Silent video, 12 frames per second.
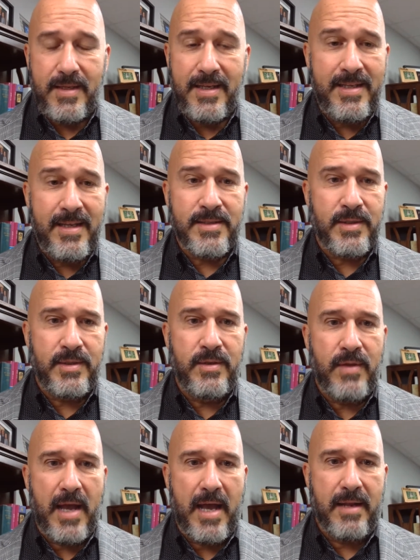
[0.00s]
He doesn't do
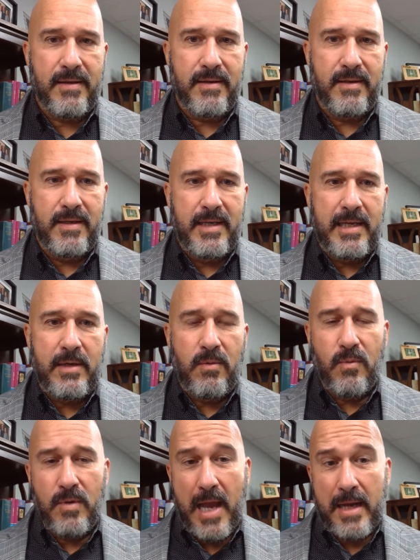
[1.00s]
that. He
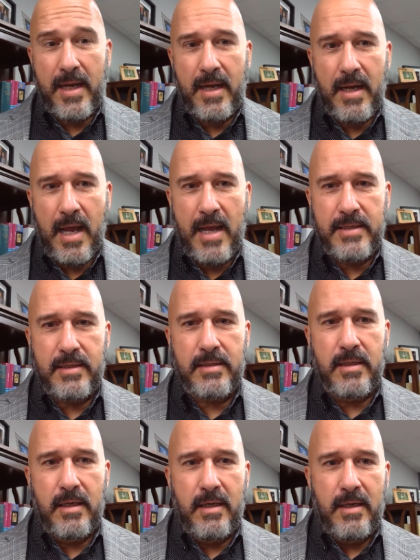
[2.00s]

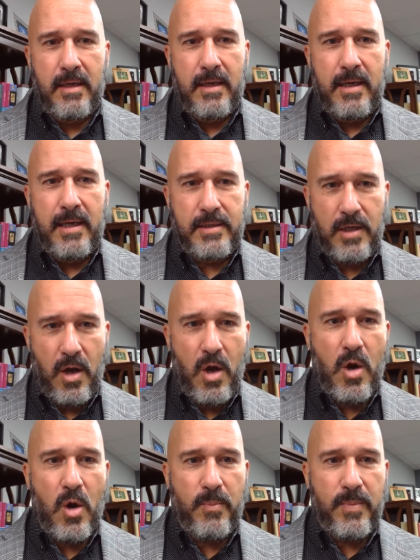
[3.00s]
recognizes his
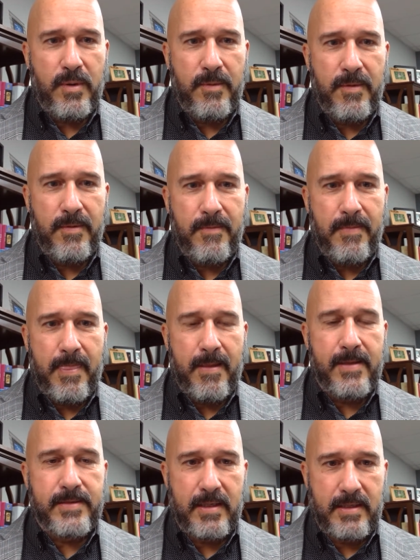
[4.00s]
hope
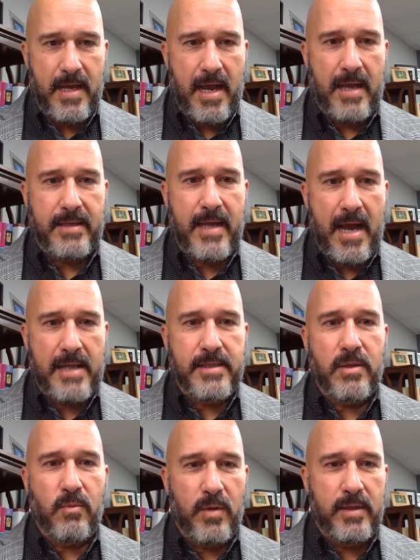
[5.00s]
is in God. God's
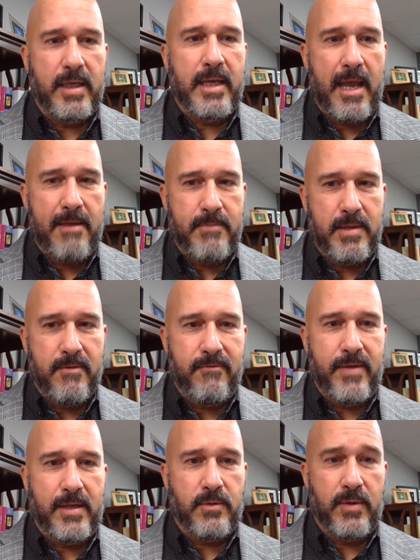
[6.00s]
the one that gave me the
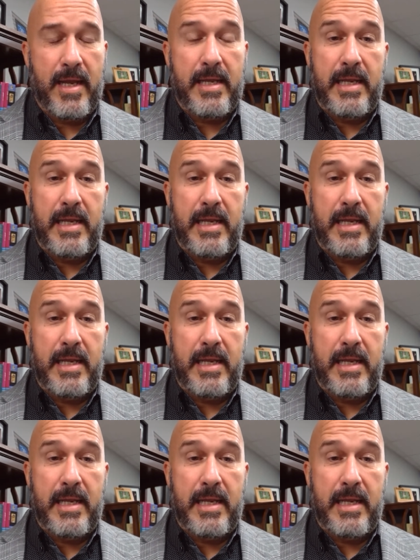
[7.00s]
victory.